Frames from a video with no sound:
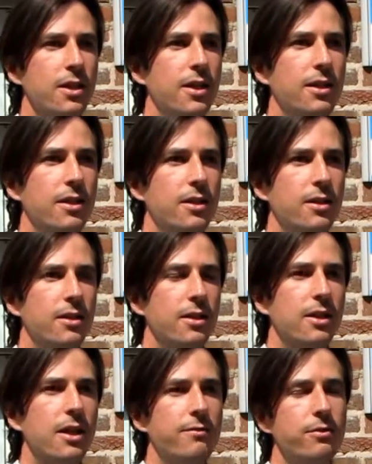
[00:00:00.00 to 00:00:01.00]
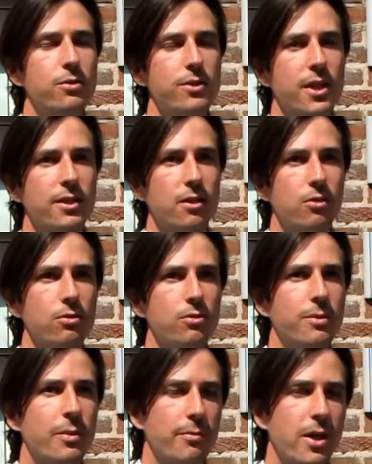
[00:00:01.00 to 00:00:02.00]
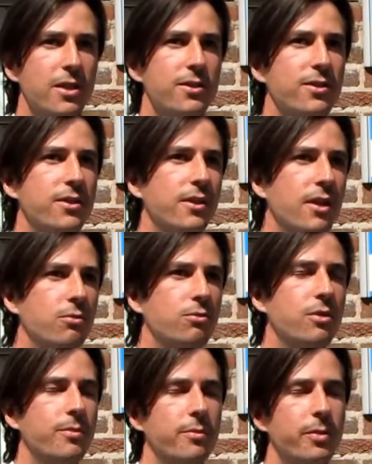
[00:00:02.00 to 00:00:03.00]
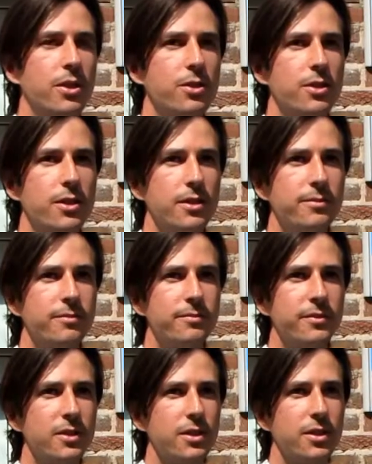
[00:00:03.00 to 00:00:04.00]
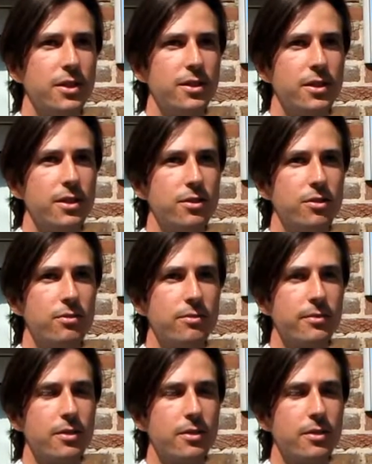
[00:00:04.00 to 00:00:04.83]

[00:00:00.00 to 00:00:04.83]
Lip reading: and I've used that a lot during my master's and now during my PhD at Kingston.